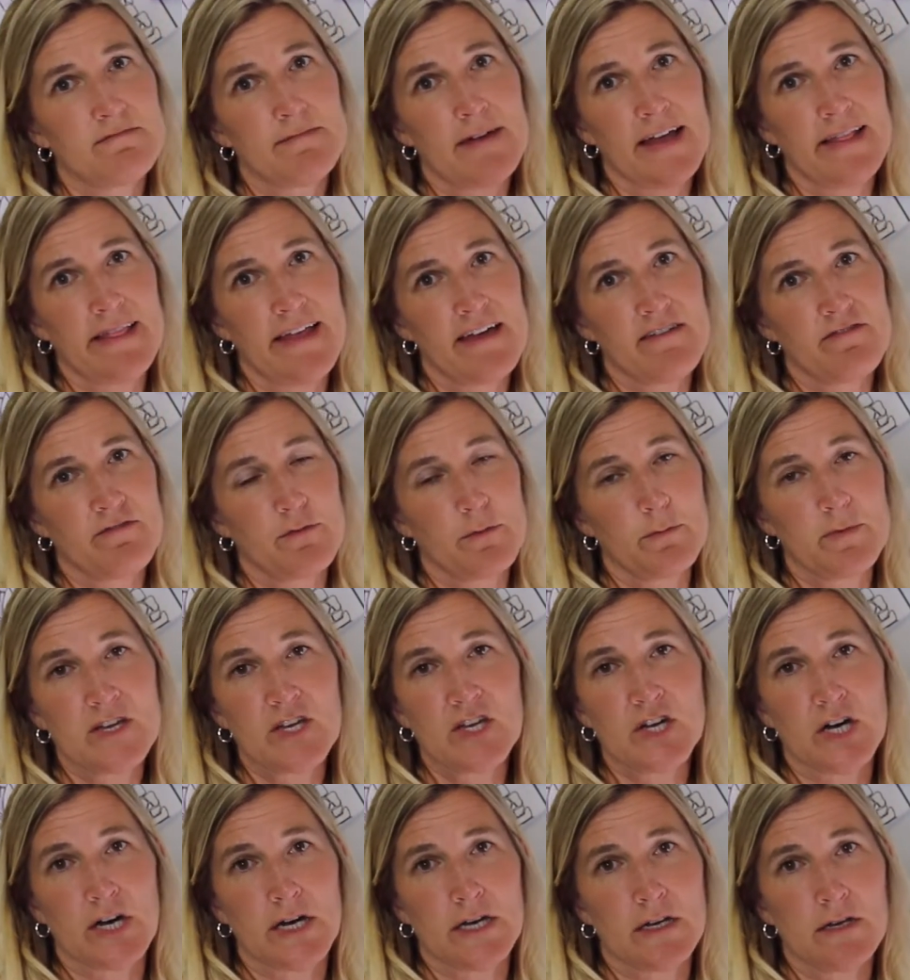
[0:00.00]
my life will be
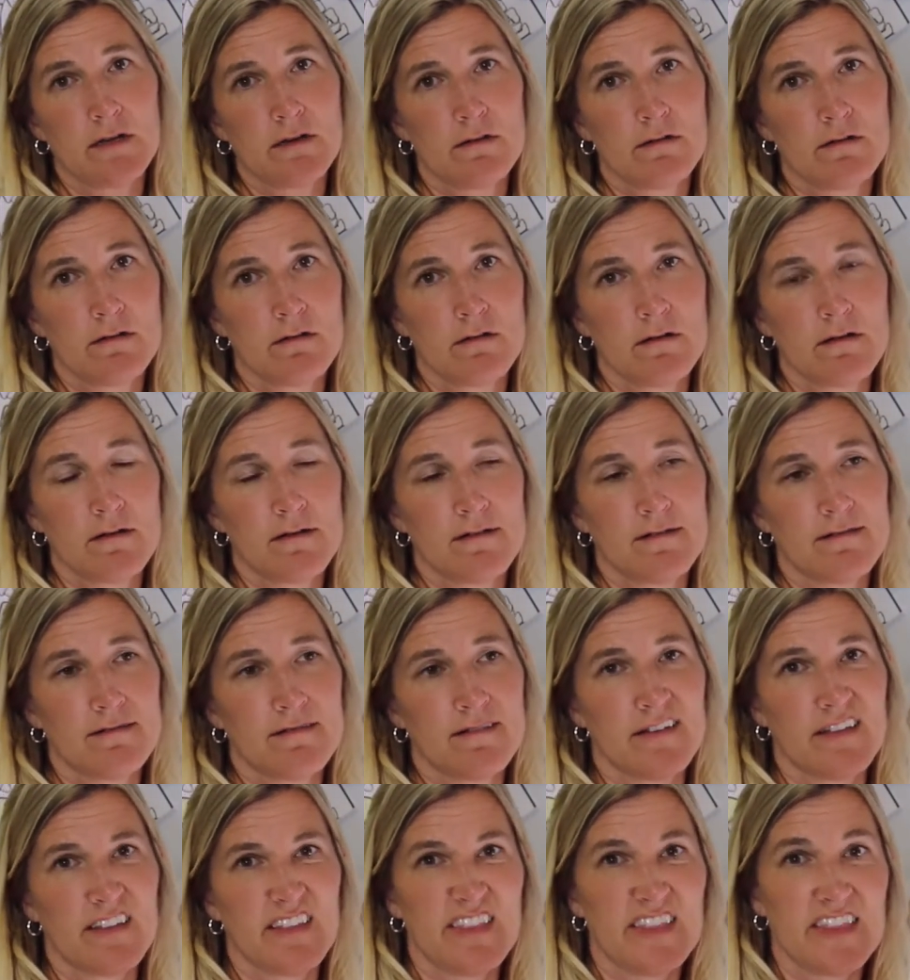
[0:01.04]
good.
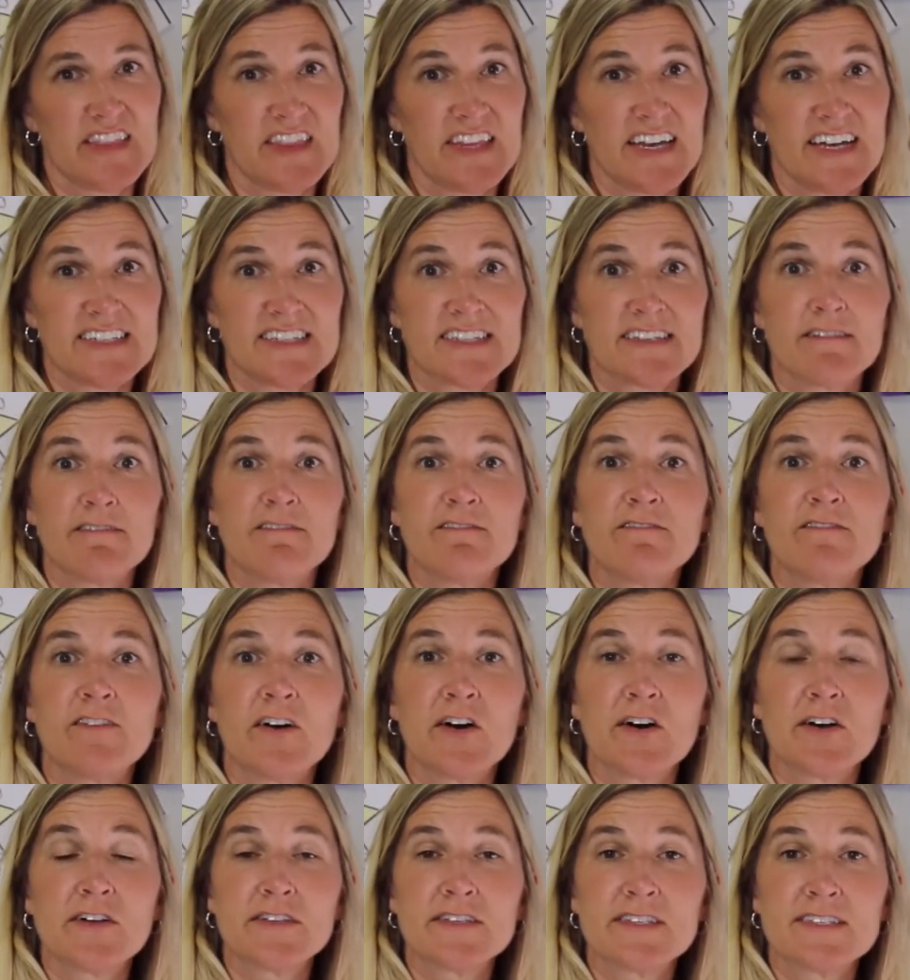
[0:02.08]
That's a
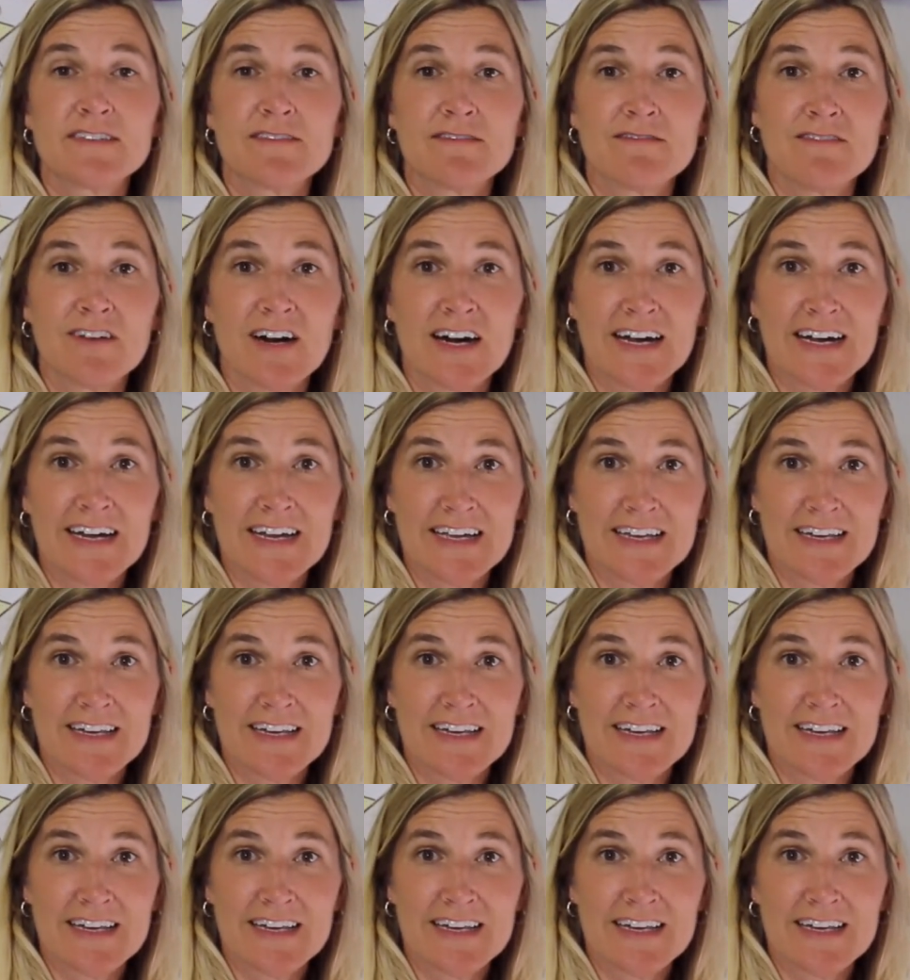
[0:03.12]
false vine.